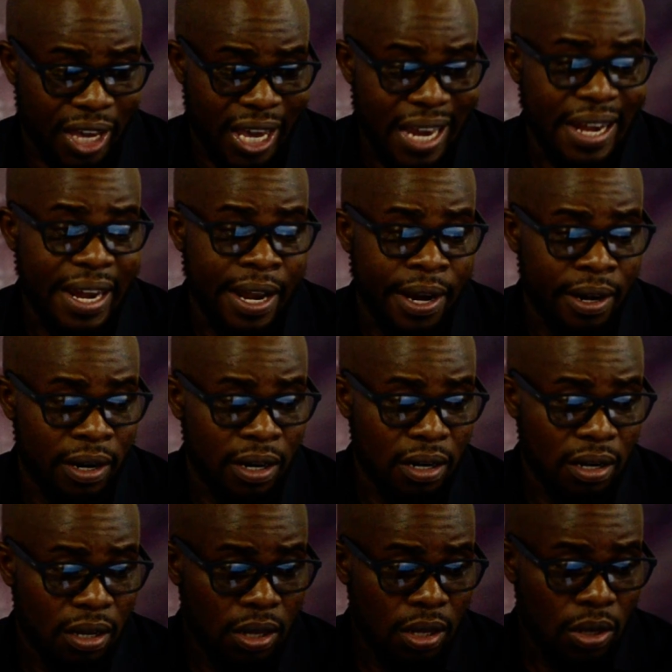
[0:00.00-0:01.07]

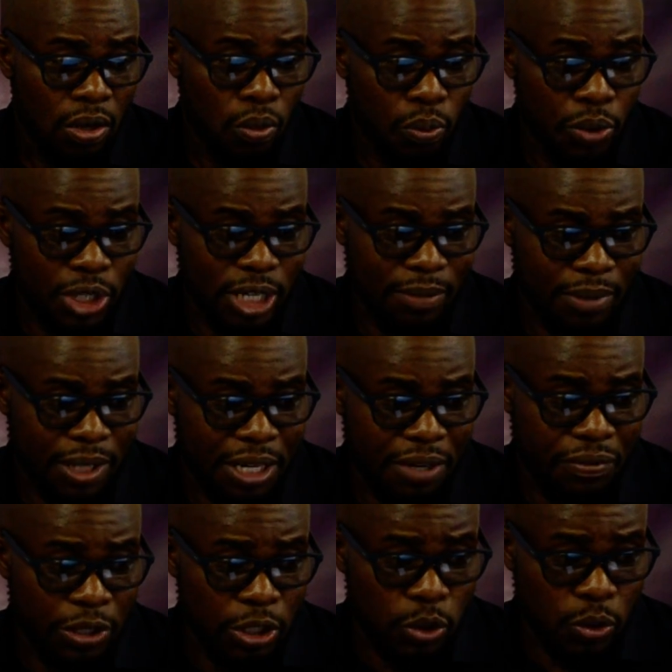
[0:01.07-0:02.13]
Canaan, which I am
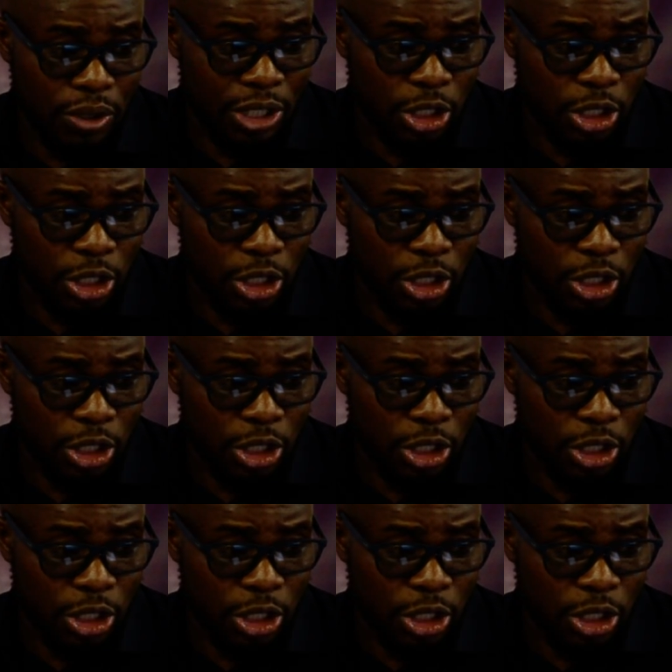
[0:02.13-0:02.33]
giving to the